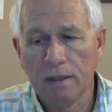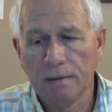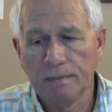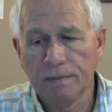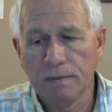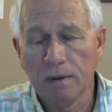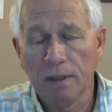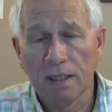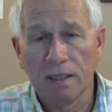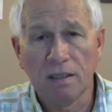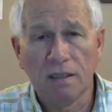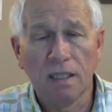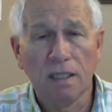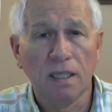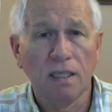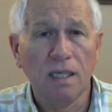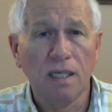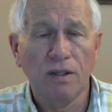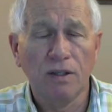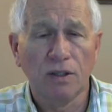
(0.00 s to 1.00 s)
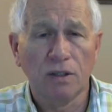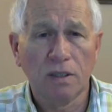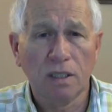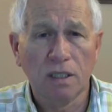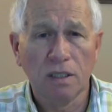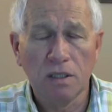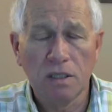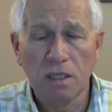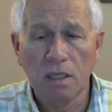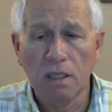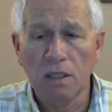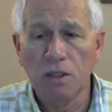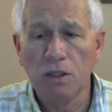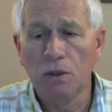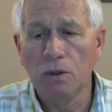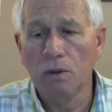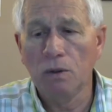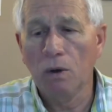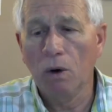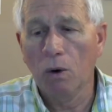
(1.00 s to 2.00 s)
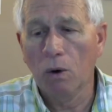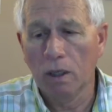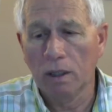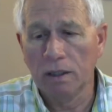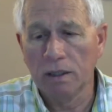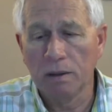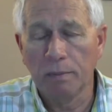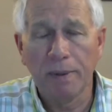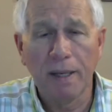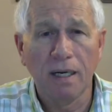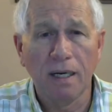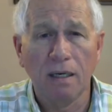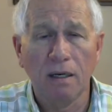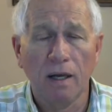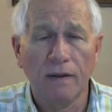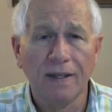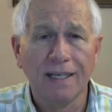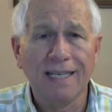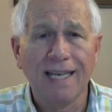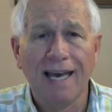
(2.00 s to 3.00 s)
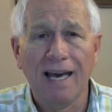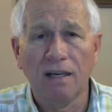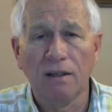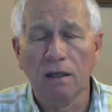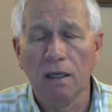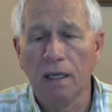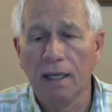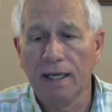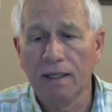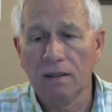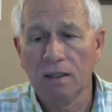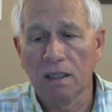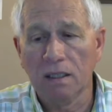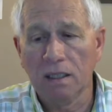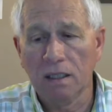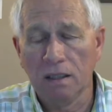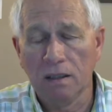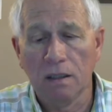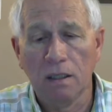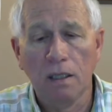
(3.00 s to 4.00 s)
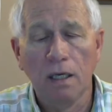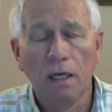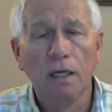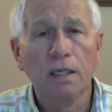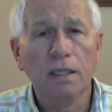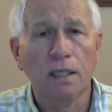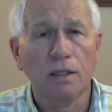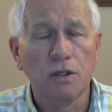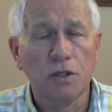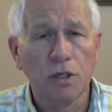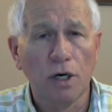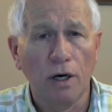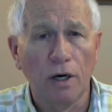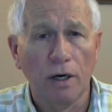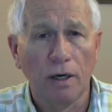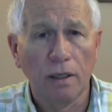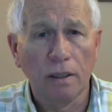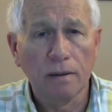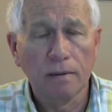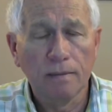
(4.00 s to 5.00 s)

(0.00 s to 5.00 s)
it can either continue, or depending on the candle length, it can turn.